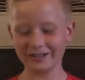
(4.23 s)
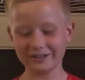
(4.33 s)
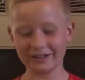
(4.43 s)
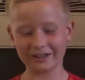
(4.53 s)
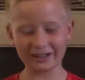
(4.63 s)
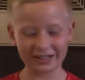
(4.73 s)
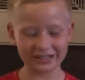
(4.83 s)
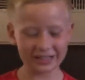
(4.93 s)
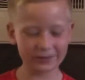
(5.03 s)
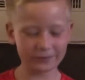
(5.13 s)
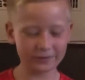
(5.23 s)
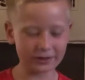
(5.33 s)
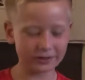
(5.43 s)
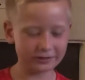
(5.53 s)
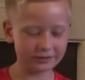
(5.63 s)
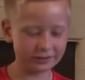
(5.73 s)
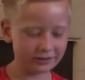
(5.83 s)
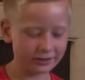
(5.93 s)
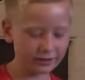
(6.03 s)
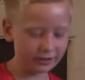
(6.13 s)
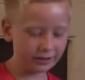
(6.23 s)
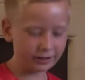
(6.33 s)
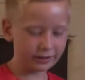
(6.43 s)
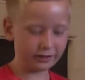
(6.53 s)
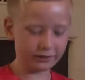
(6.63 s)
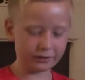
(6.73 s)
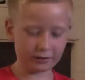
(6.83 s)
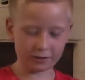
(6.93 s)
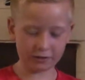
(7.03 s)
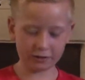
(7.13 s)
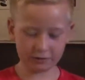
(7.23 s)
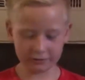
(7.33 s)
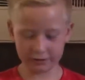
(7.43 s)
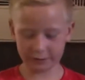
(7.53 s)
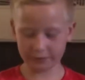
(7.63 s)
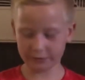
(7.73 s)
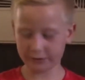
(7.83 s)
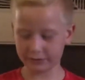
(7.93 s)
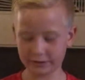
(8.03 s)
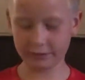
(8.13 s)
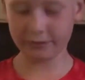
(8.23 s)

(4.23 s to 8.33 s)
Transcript: So I got a deck of cards, and they're all different,